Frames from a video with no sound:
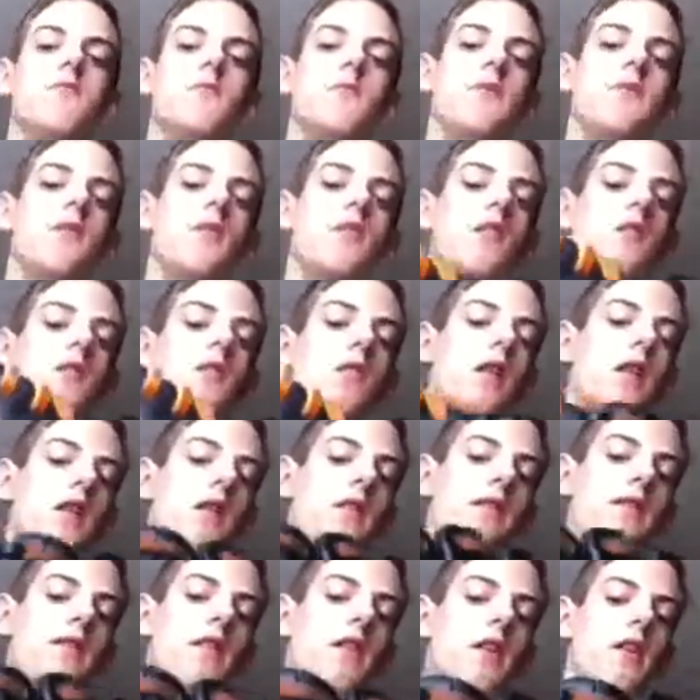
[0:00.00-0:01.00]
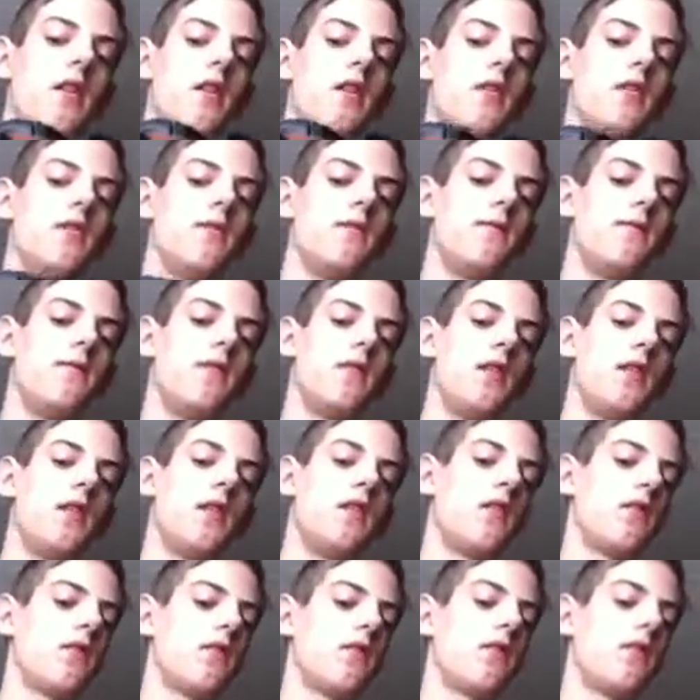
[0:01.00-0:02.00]
So I decided,
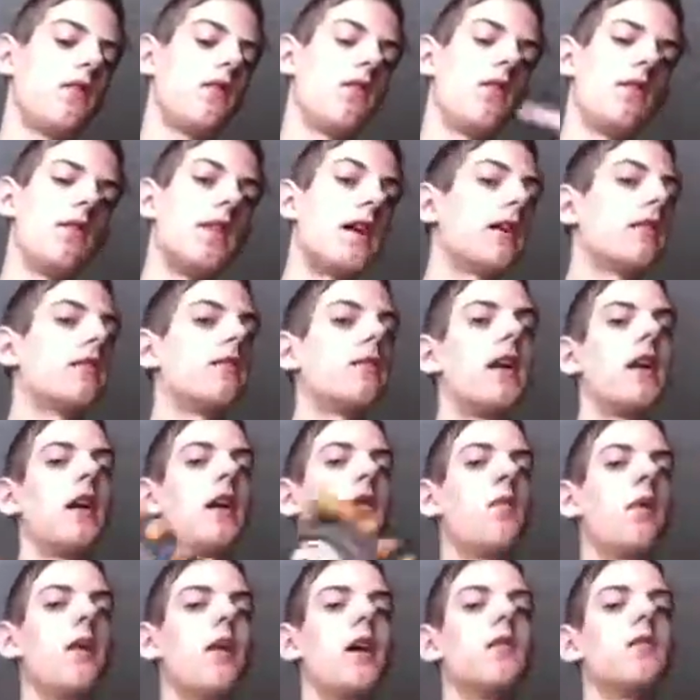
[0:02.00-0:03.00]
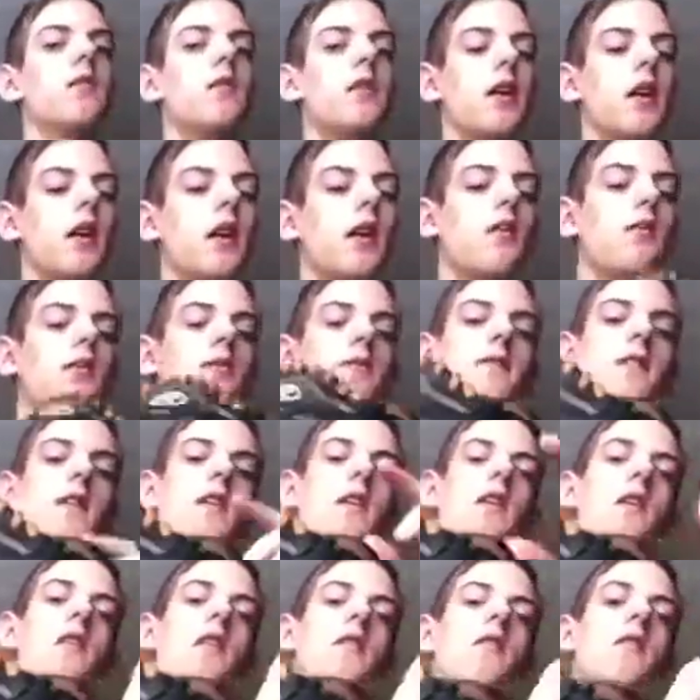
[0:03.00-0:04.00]
so the next day I went out and got
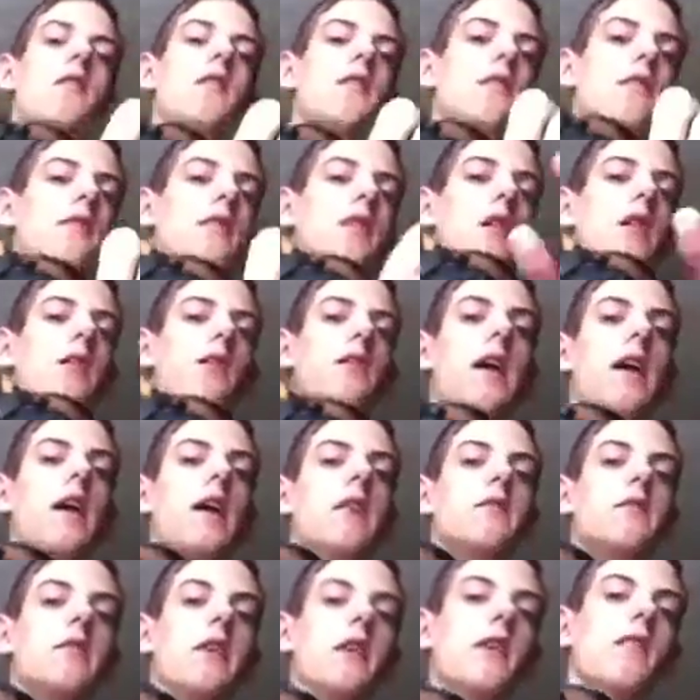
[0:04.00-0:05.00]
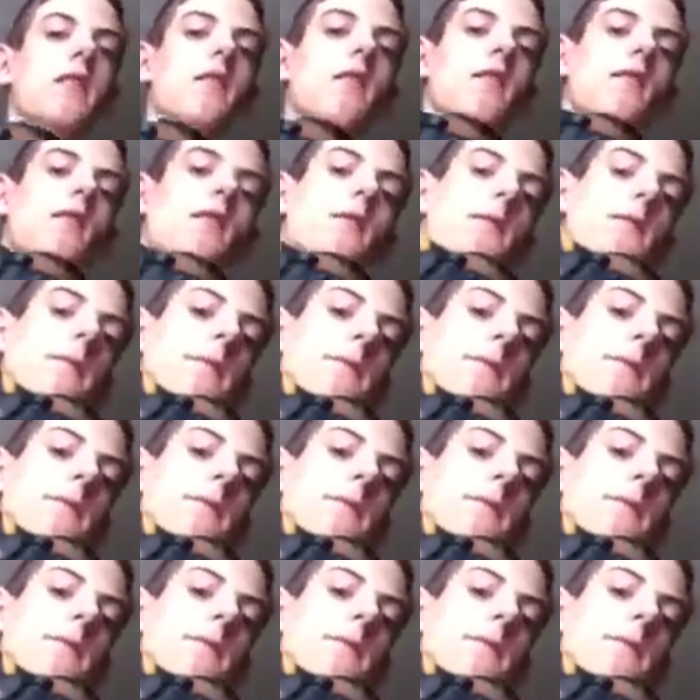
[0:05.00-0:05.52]
this tan lace